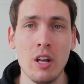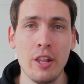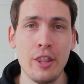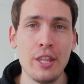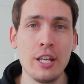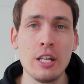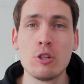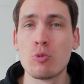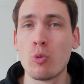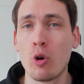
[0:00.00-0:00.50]

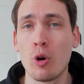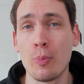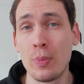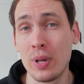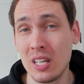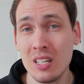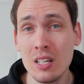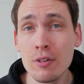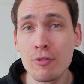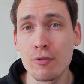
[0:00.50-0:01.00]
things were a
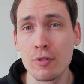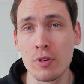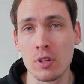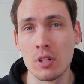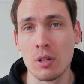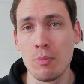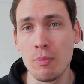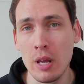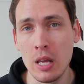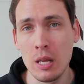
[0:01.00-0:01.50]
bit different
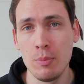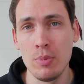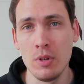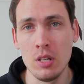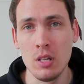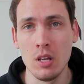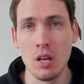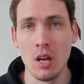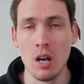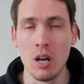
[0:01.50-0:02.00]
than
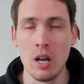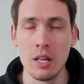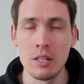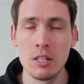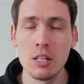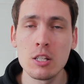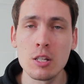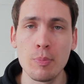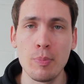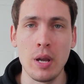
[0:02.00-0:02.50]
maybe
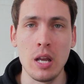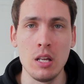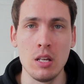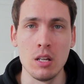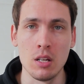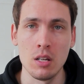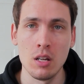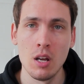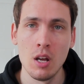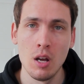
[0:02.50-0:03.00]

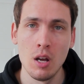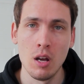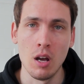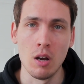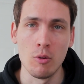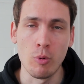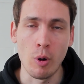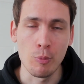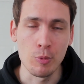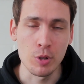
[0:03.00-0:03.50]
anticipated
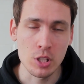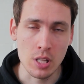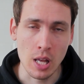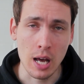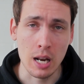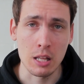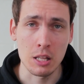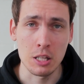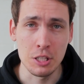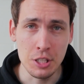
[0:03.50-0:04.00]
when we
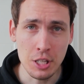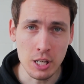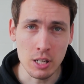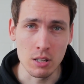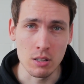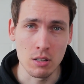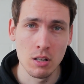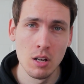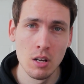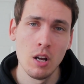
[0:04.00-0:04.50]
started the year.